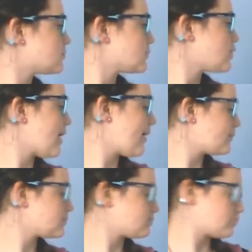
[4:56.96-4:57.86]

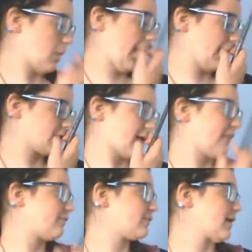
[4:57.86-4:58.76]

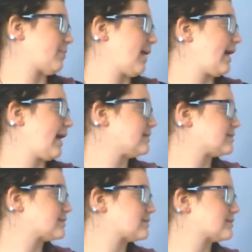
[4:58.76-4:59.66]
Traveling Pants
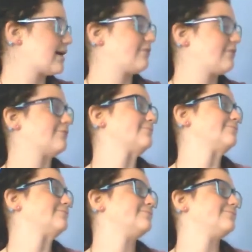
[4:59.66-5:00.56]
stuff.
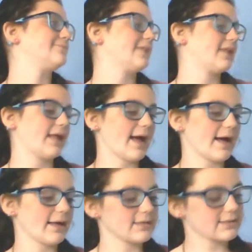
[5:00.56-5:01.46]

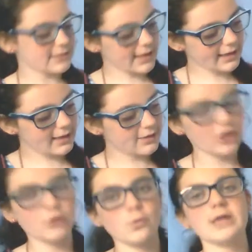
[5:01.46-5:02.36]
yeah, the second and
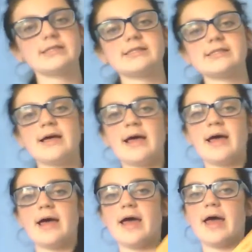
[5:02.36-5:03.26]
third ones.
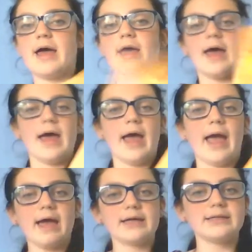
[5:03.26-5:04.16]

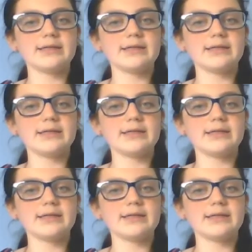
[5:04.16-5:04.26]
And